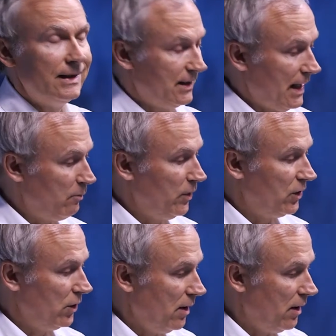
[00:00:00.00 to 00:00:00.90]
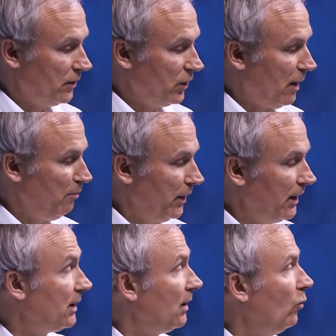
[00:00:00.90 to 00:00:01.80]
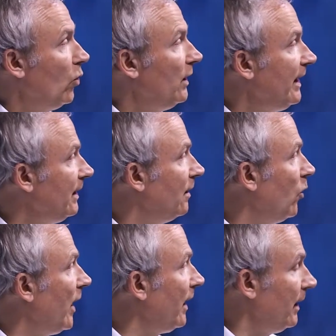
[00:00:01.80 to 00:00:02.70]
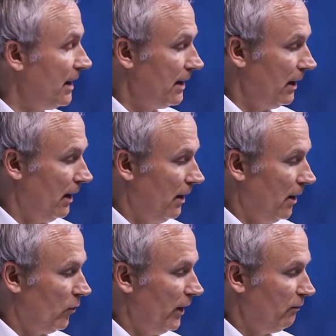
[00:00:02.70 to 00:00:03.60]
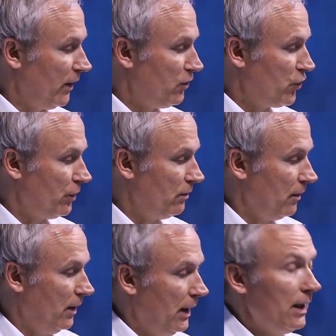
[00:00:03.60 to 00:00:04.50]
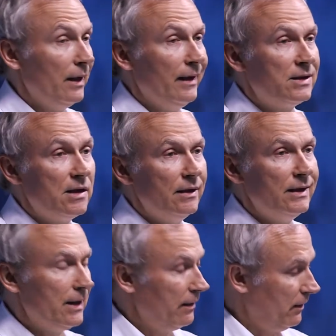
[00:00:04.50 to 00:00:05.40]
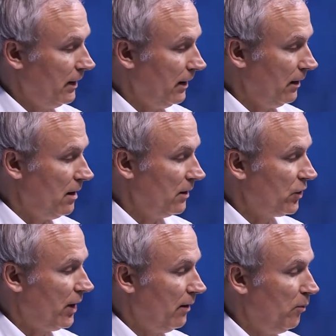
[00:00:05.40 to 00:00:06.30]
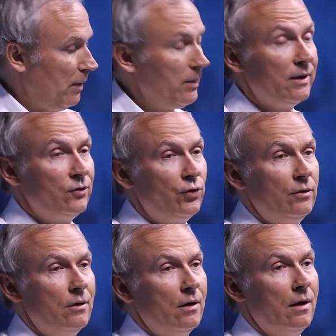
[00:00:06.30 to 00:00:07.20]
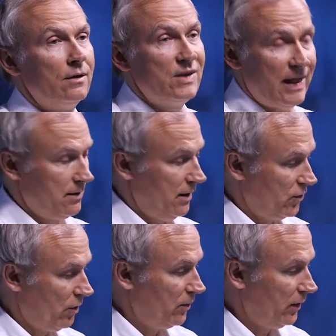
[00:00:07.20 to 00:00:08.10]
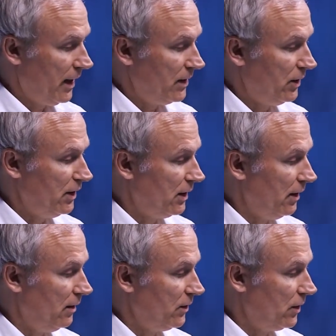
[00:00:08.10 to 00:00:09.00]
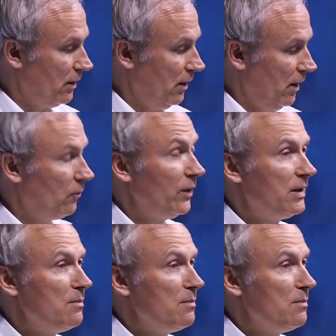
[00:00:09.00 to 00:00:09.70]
established large companies will lead the way in any reinvention. And I certainly don't think large-scale public sector job creation is the answer. We